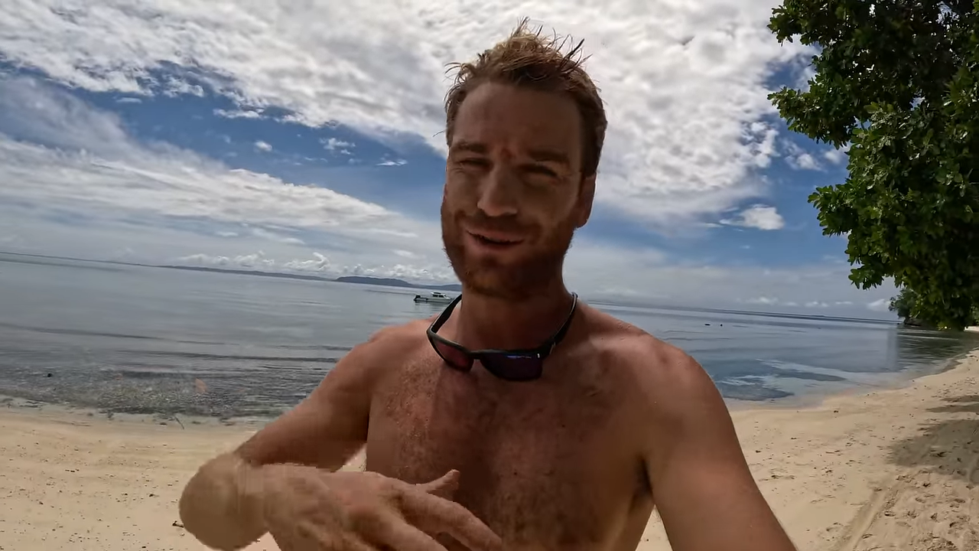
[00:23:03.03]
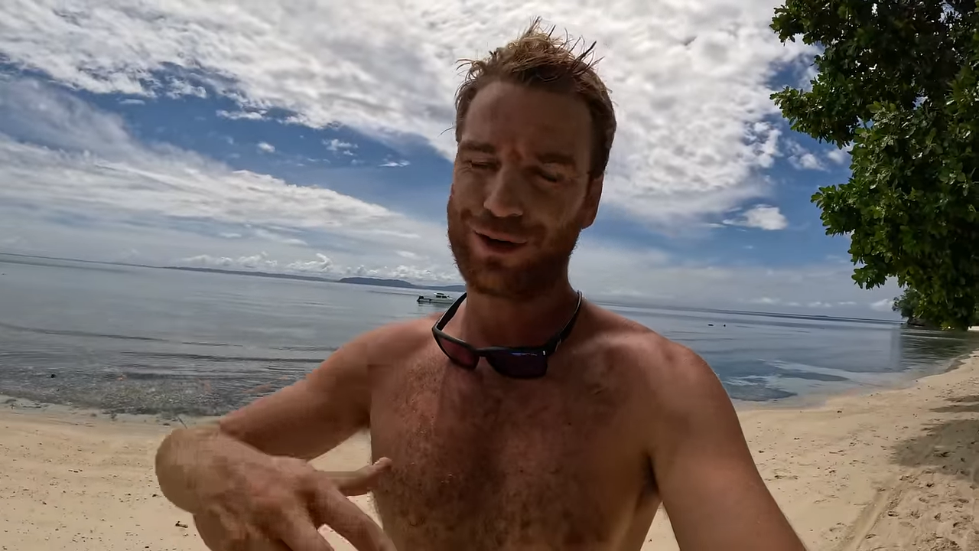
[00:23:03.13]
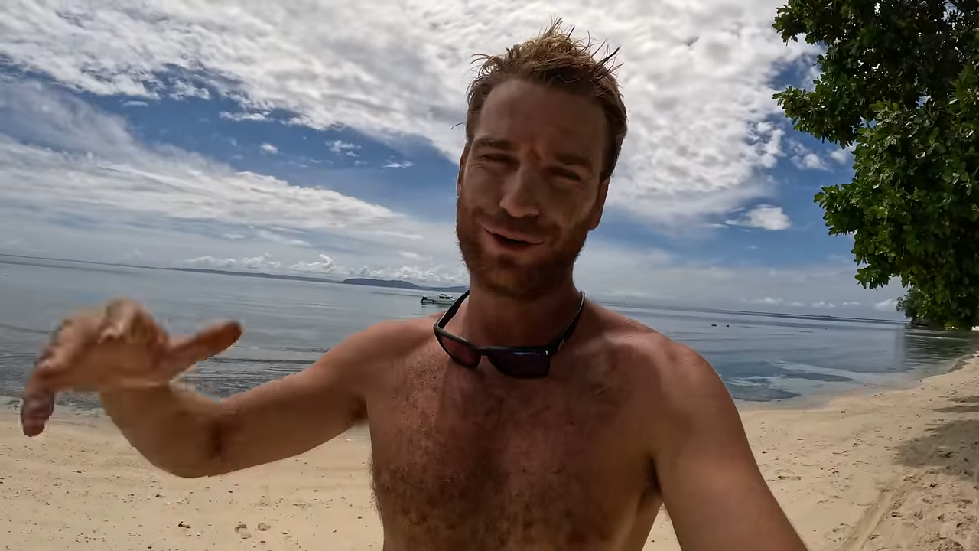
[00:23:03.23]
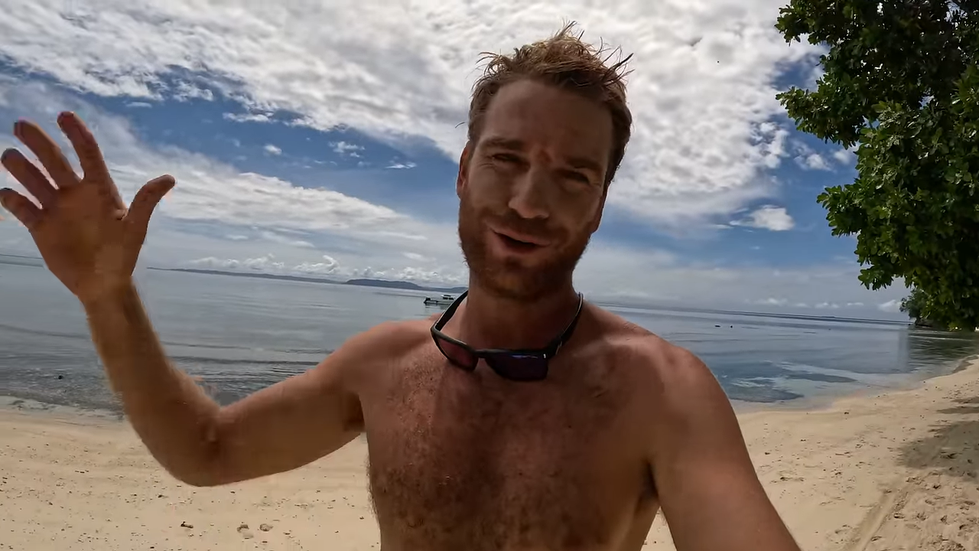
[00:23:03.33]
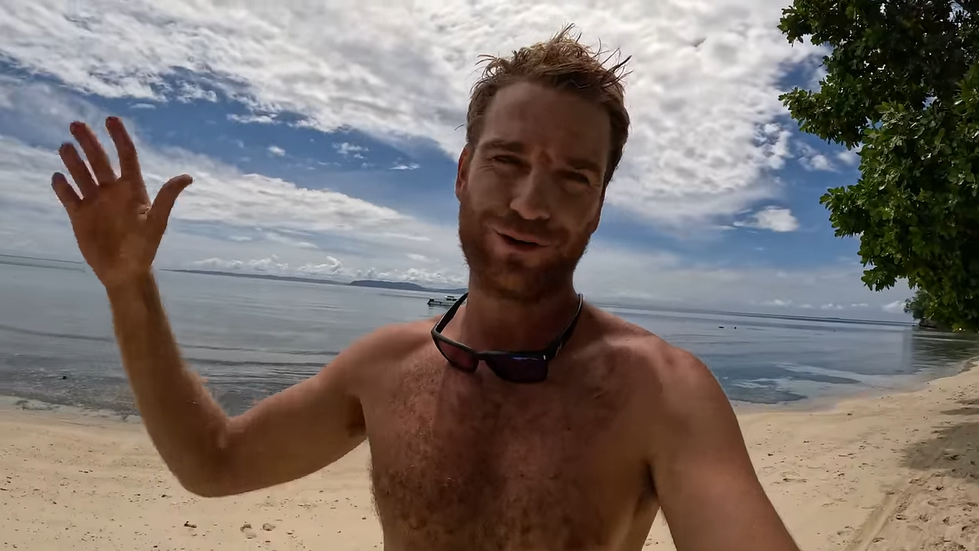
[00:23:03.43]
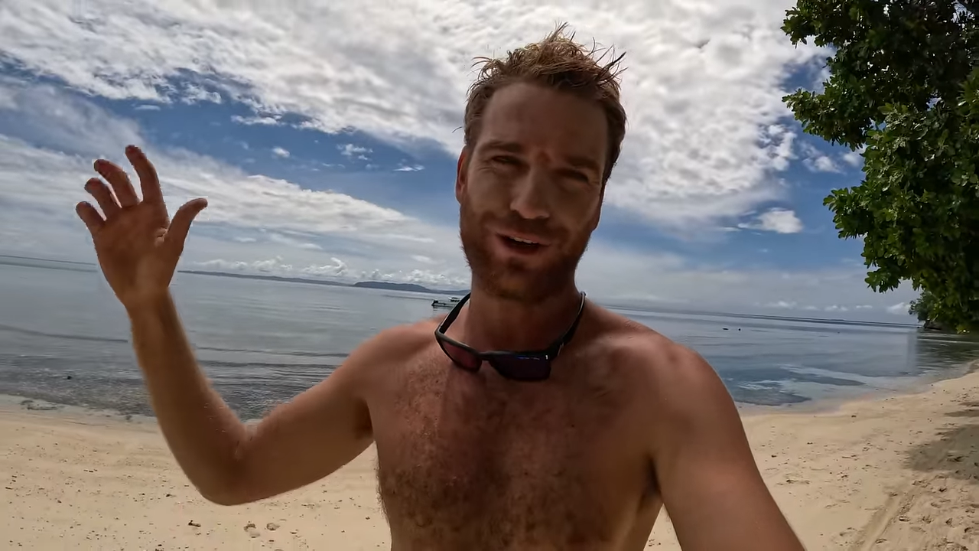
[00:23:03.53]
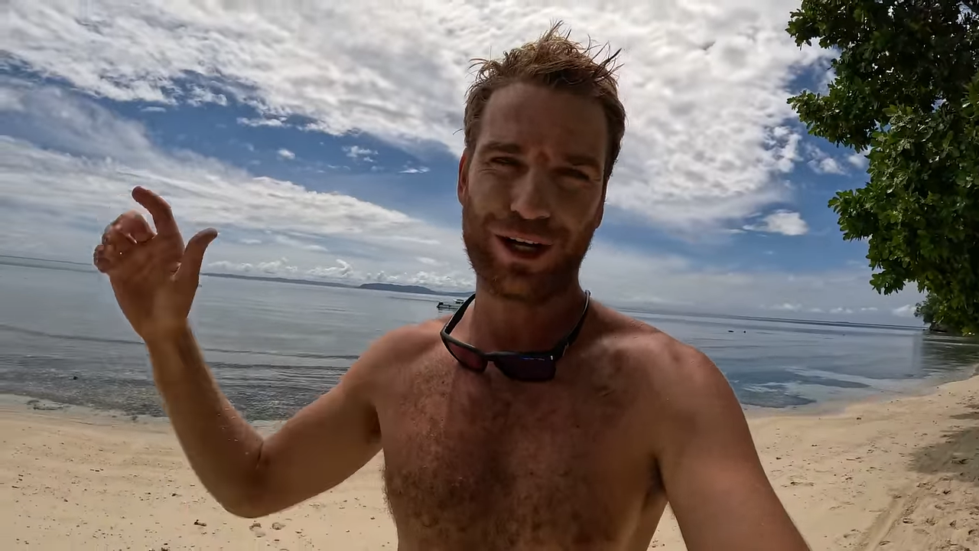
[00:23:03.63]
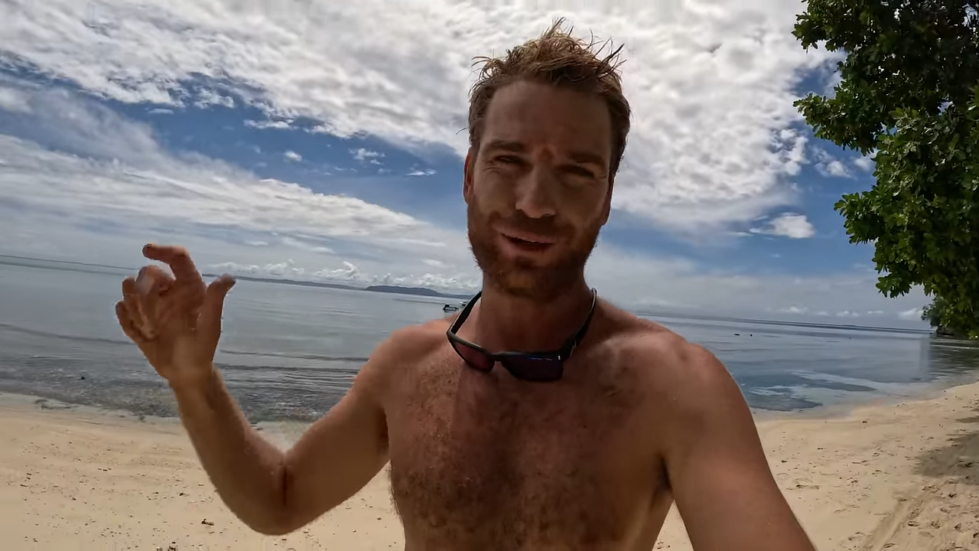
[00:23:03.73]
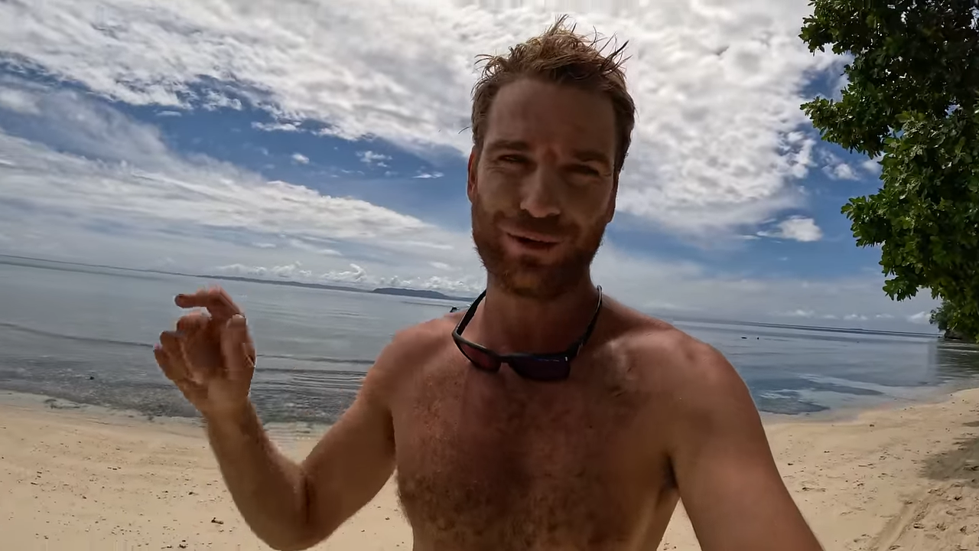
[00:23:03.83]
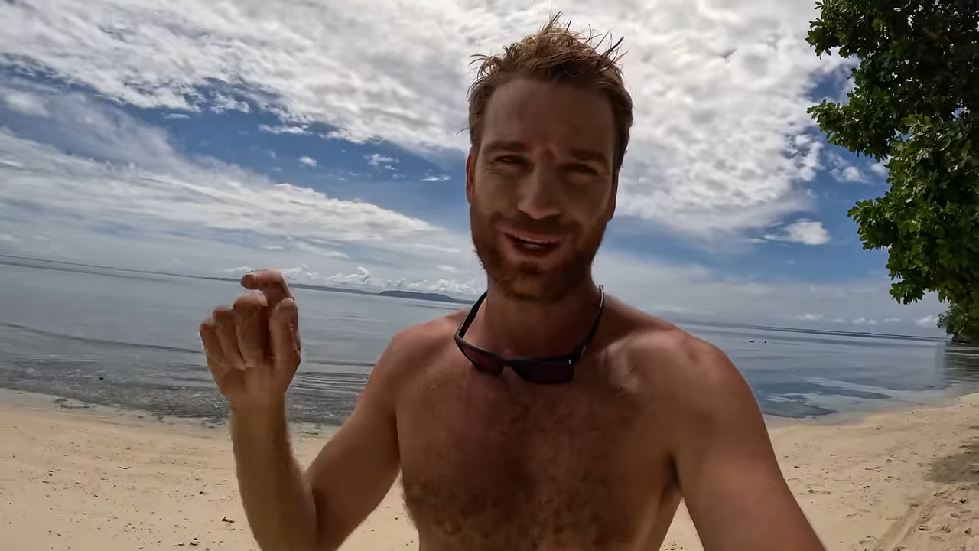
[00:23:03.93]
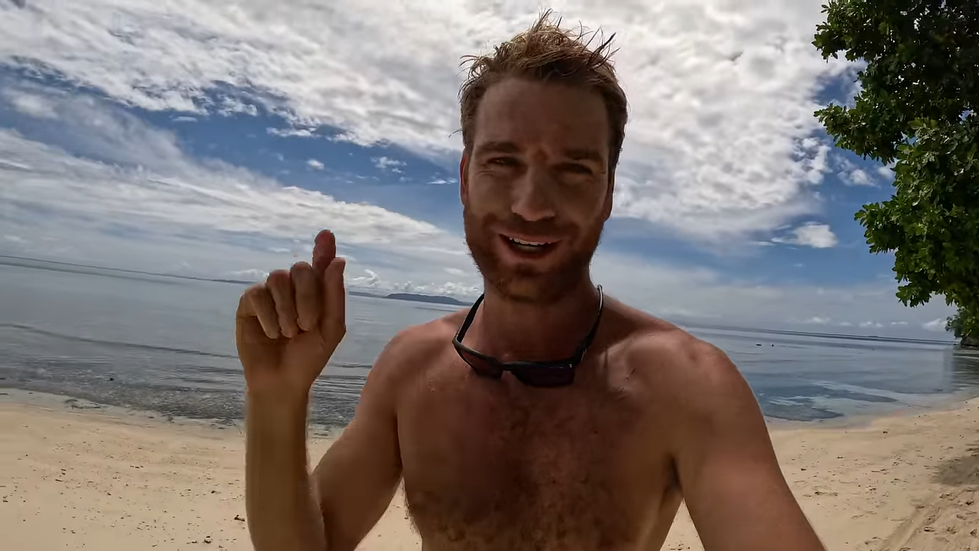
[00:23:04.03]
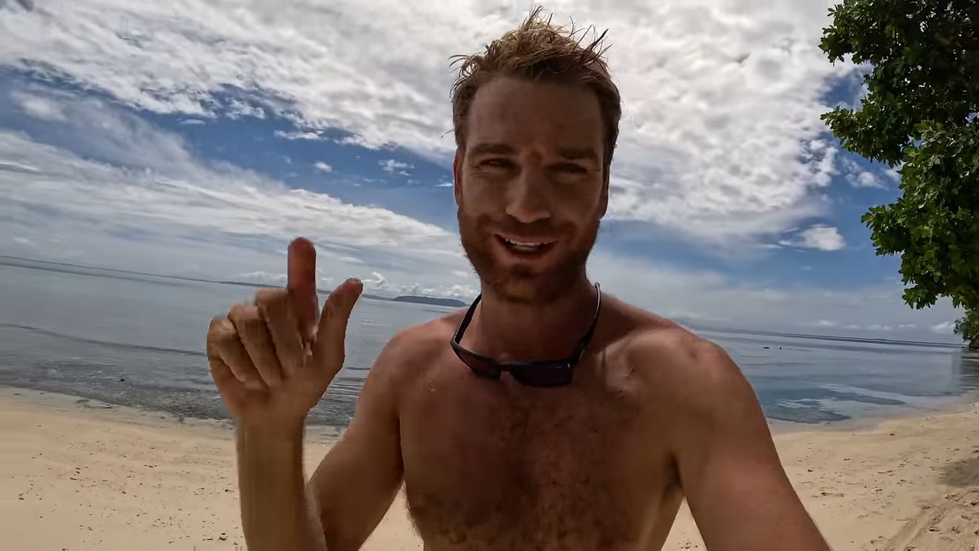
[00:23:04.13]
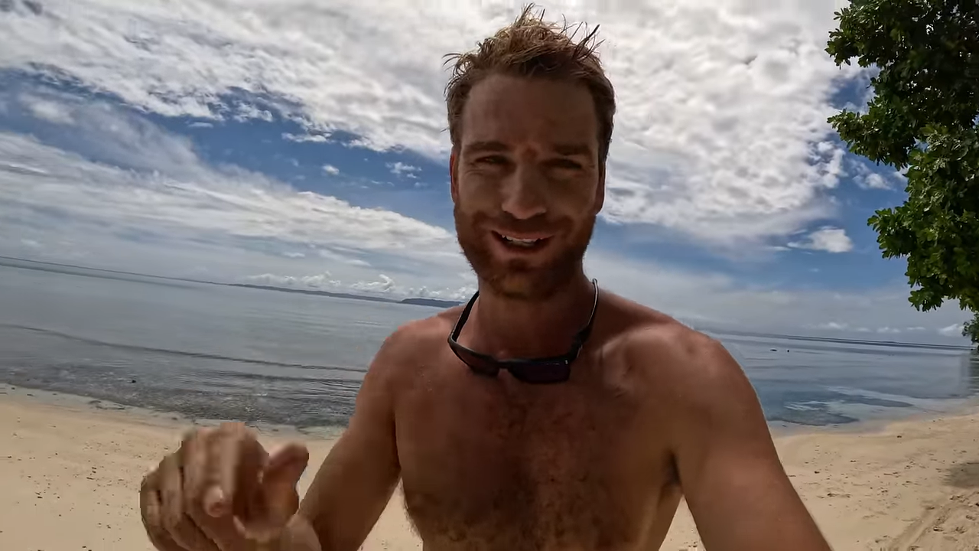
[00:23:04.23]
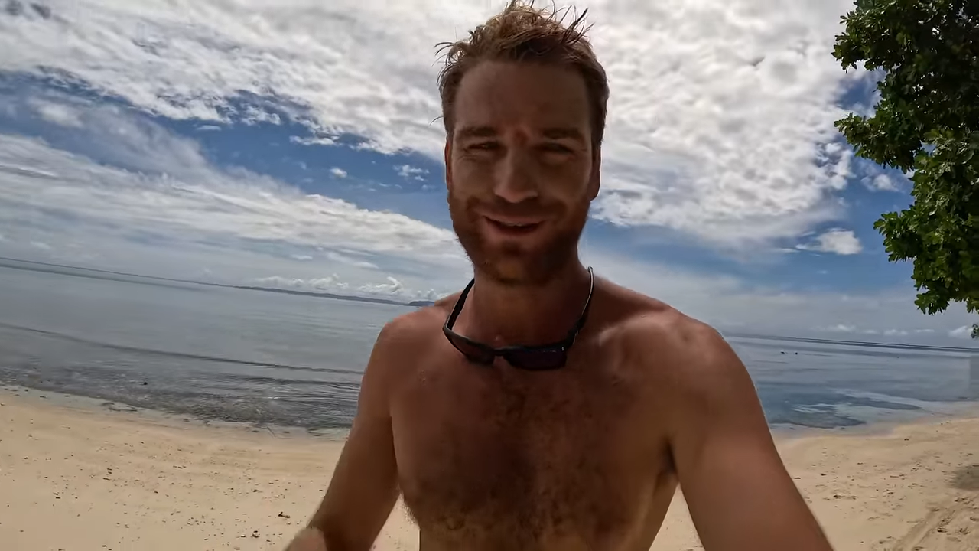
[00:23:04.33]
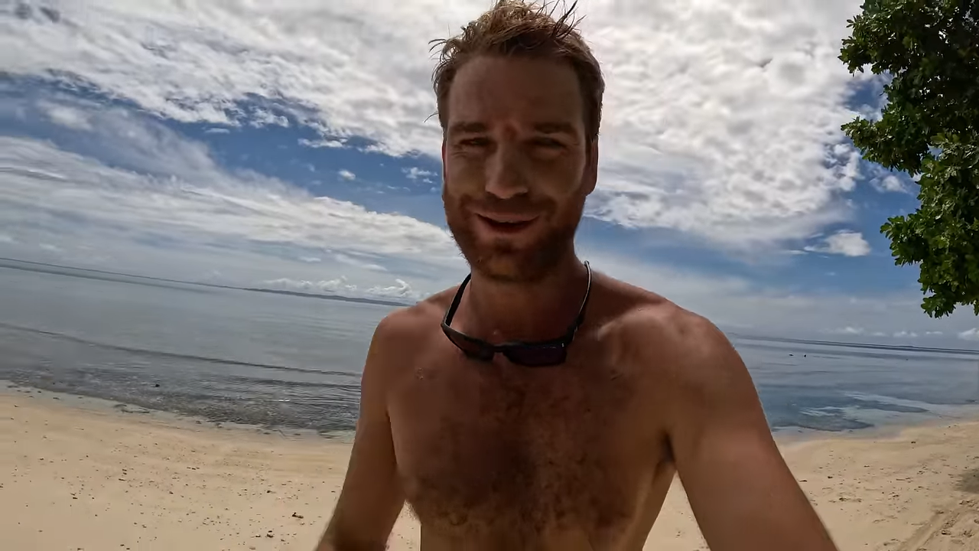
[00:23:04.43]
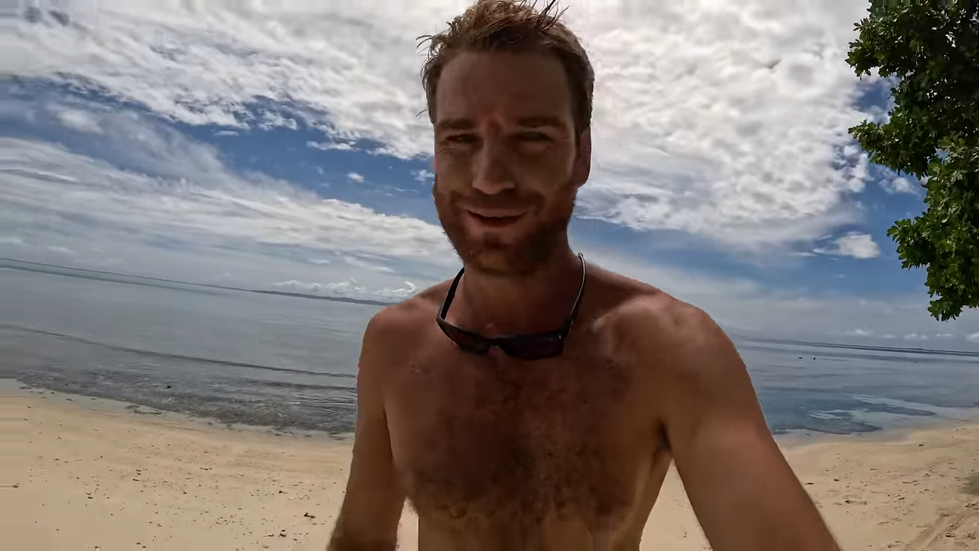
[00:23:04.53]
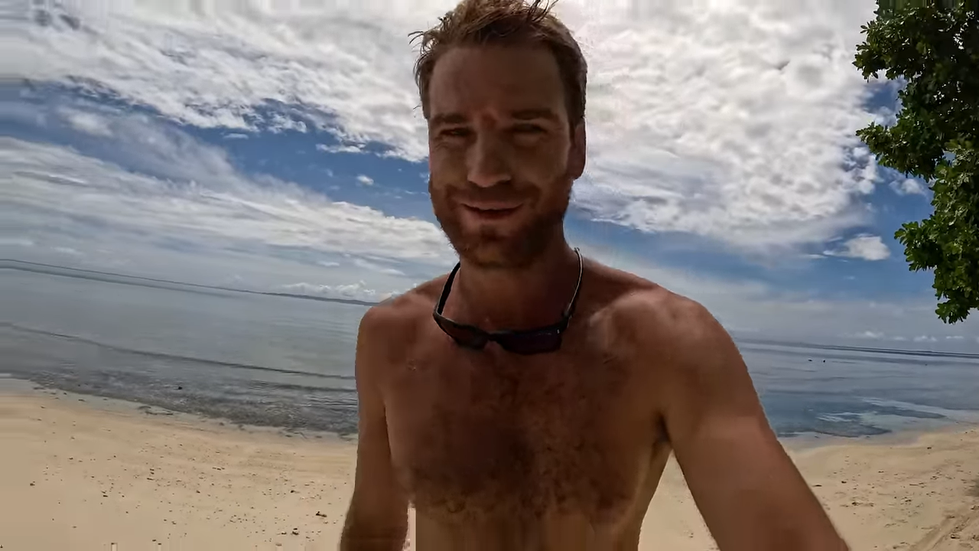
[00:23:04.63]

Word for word: when all your firewood's wet. Let's do it.